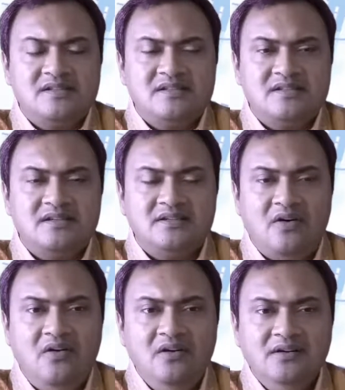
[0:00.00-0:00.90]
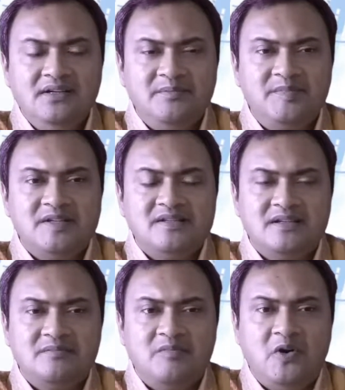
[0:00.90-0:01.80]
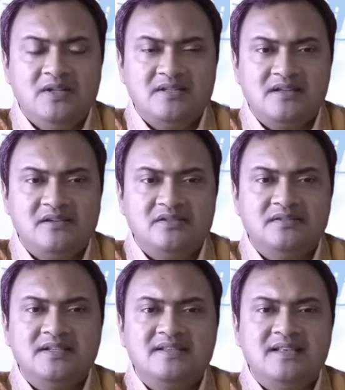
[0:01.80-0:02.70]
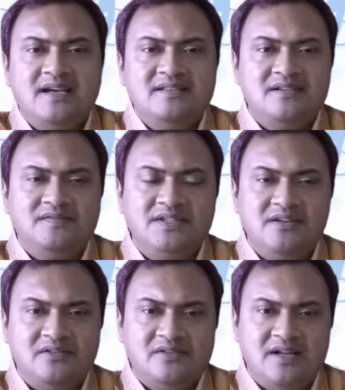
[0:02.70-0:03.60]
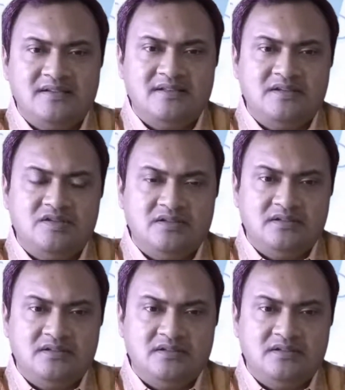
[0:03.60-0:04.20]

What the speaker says: it all depends and boils down to the size of the organization.